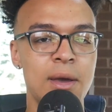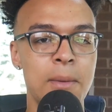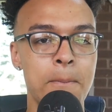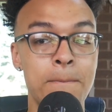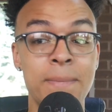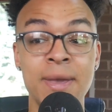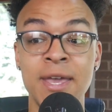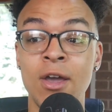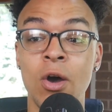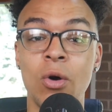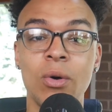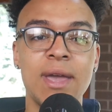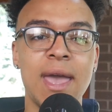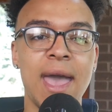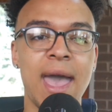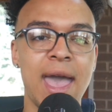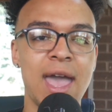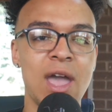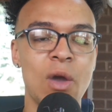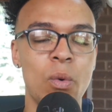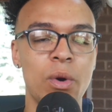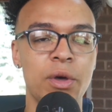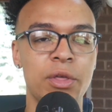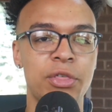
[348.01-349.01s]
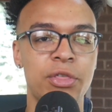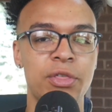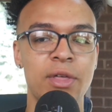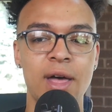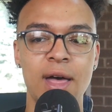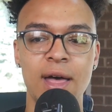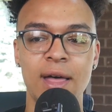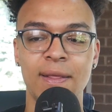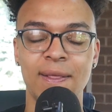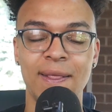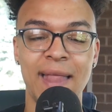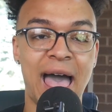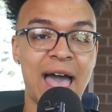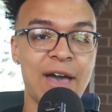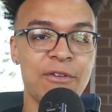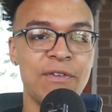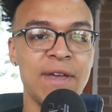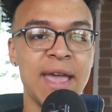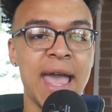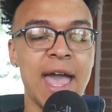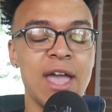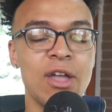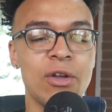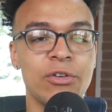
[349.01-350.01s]
being okay with
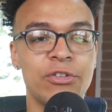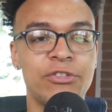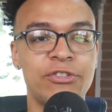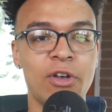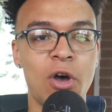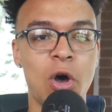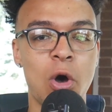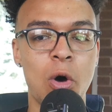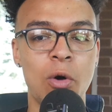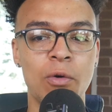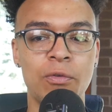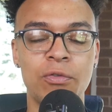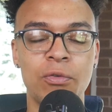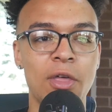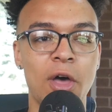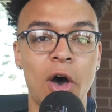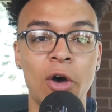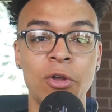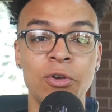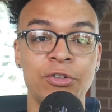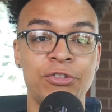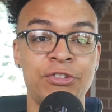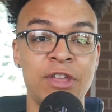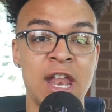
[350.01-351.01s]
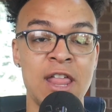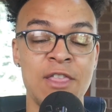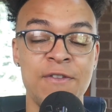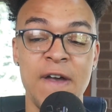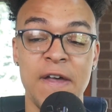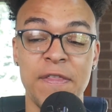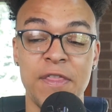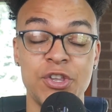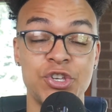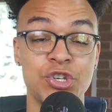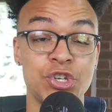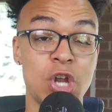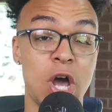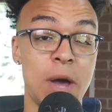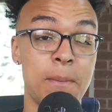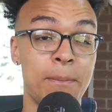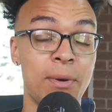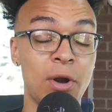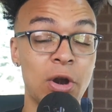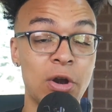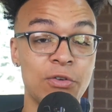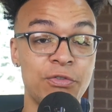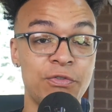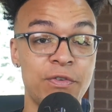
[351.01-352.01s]
laughing at yourself, understanding the fact that you're not
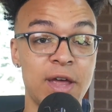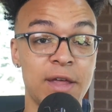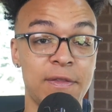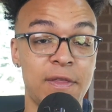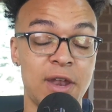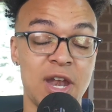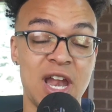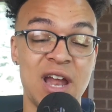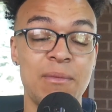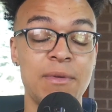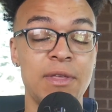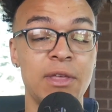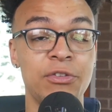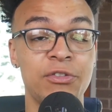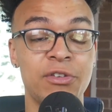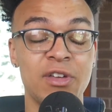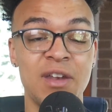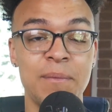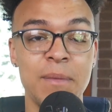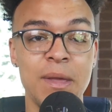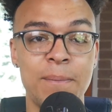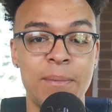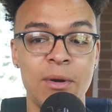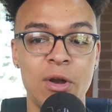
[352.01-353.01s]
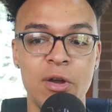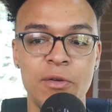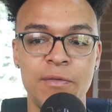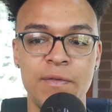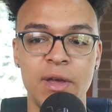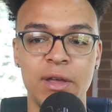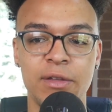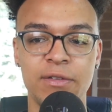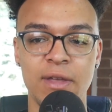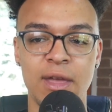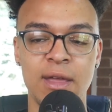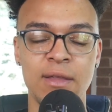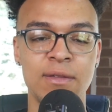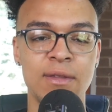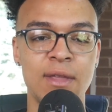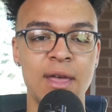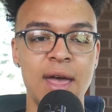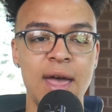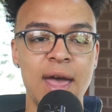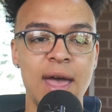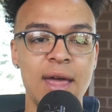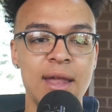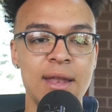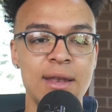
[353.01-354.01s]
perfect and everything's going to be perfect, and
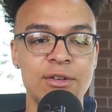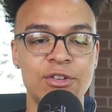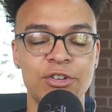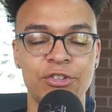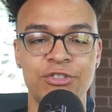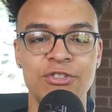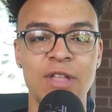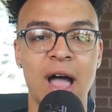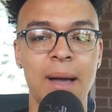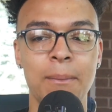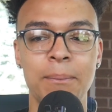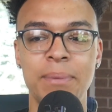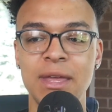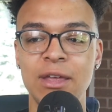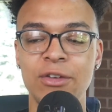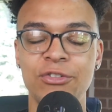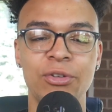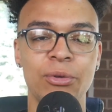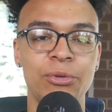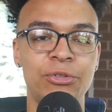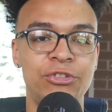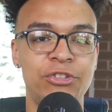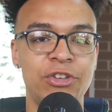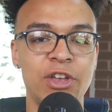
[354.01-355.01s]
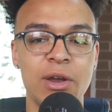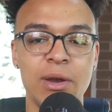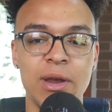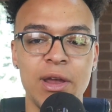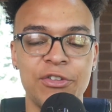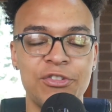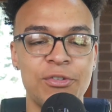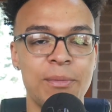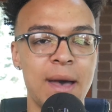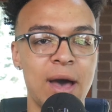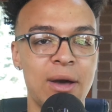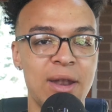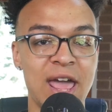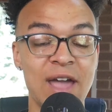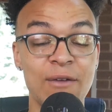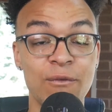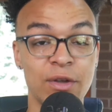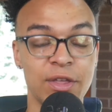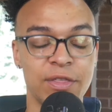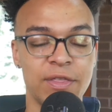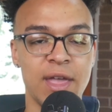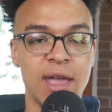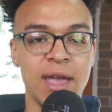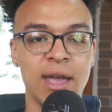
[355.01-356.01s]
just not being so serious about
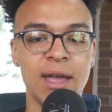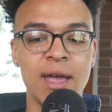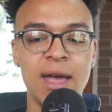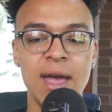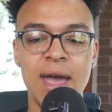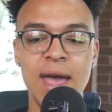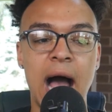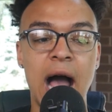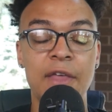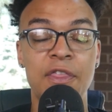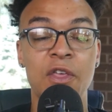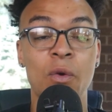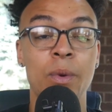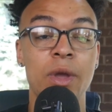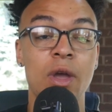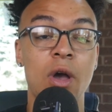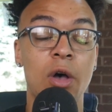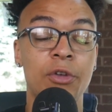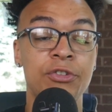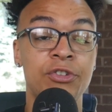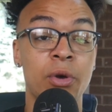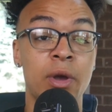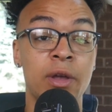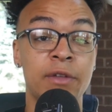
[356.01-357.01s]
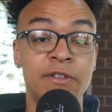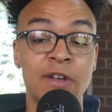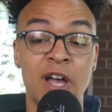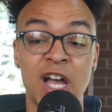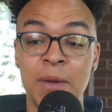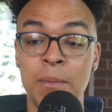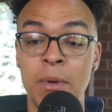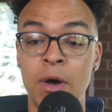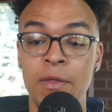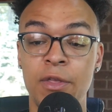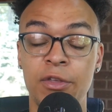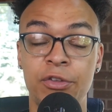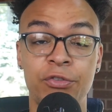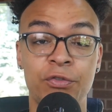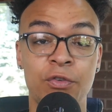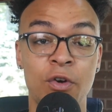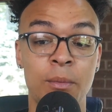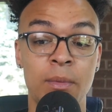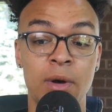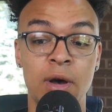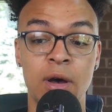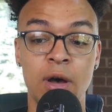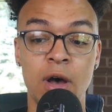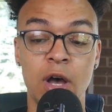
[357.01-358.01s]
everything. I think we also can talk about this
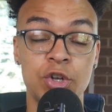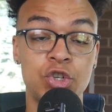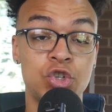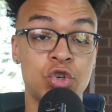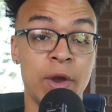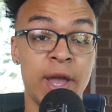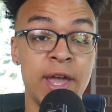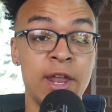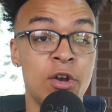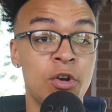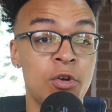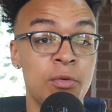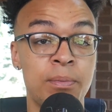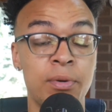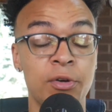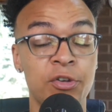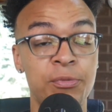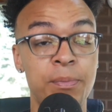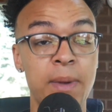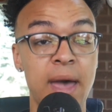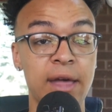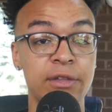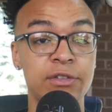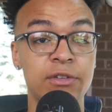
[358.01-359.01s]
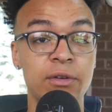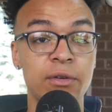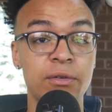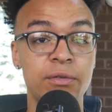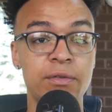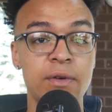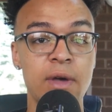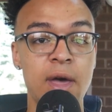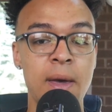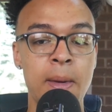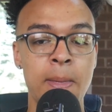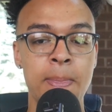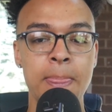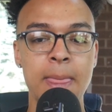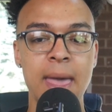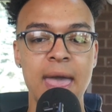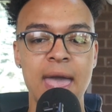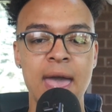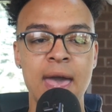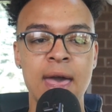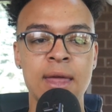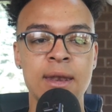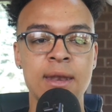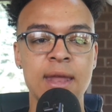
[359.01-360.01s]
from a trainer perspective,
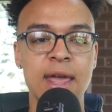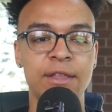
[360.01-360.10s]
and